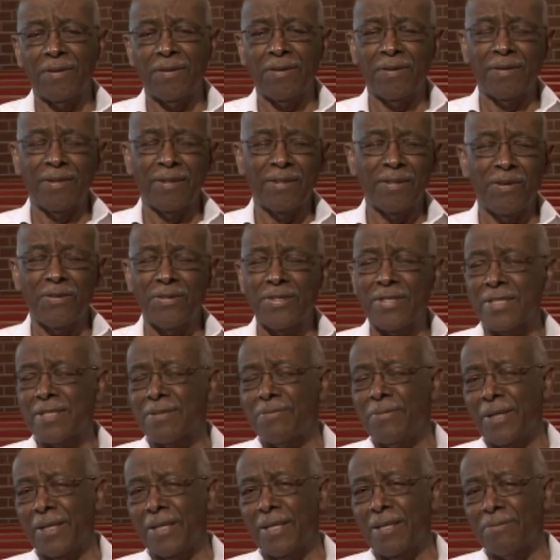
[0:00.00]
You can go
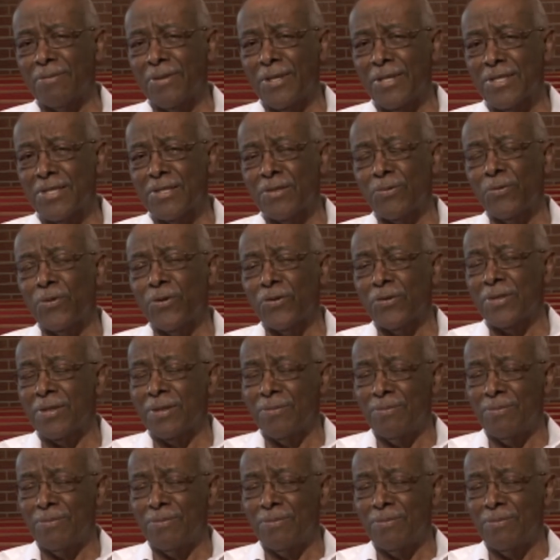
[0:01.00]
just about any place you want.